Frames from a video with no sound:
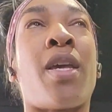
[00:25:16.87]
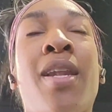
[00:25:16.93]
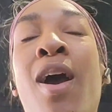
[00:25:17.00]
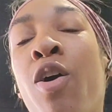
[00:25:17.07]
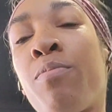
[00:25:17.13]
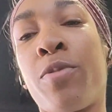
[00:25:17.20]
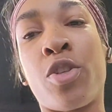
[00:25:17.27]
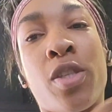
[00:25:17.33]
now
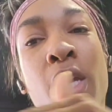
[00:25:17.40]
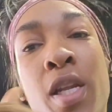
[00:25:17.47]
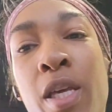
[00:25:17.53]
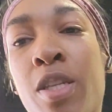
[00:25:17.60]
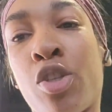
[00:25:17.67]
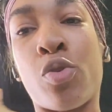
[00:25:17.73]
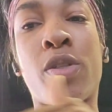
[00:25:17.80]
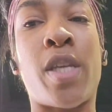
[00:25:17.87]
I'm just getting
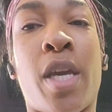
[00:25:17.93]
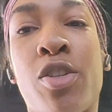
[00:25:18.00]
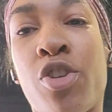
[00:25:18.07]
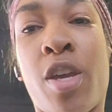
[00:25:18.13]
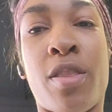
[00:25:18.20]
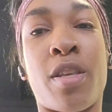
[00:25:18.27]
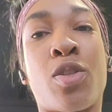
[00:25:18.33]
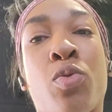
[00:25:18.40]
into a tangent,
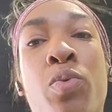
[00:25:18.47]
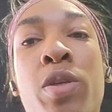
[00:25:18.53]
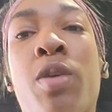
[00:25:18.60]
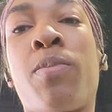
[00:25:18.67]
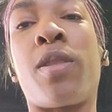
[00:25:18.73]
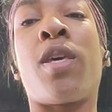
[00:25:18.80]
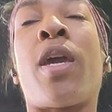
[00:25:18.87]
and this will really be the